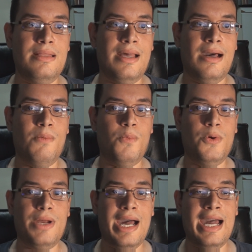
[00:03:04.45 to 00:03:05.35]
Now,
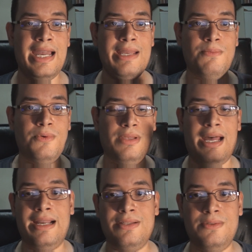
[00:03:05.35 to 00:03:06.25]
what I would
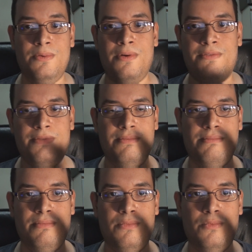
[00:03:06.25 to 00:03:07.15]
like to
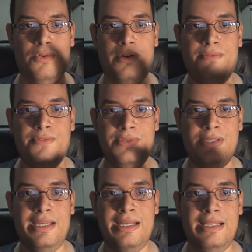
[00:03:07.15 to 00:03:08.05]
have
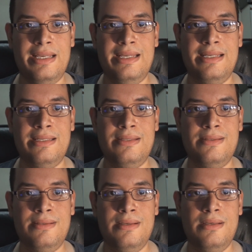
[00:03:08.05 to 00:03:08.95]
seen
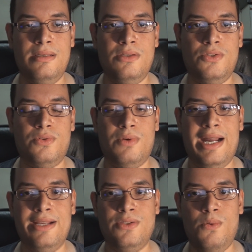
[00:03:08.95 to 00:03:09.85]
is
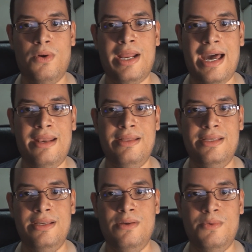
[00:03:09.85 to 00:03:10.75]
trying to work out a
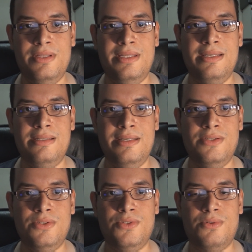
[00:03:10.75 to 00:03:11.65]
deal with Disney
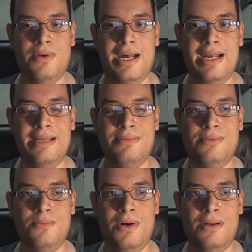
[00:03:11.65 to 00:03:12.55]
to
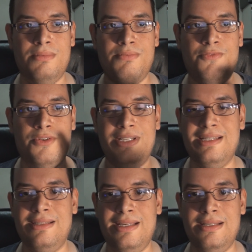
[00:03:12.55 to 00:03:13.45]
for
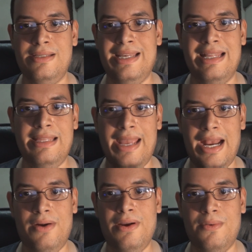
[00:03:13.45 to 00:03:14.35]
Disney to get the
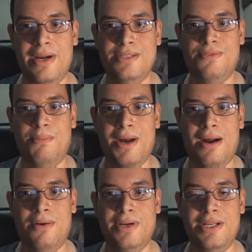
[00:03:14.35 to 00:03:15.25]
airing rights for
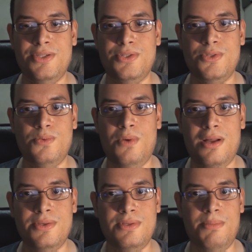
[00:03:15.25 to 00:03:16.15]
Power Rangers
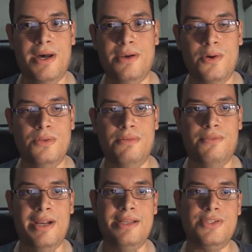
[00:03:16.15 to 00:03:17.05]
while Saban owned the
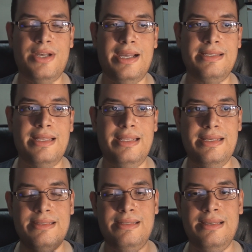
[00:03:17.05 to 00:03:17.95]
franchise. At
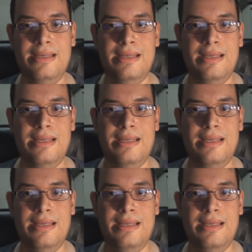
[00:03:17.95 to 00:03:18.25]
least,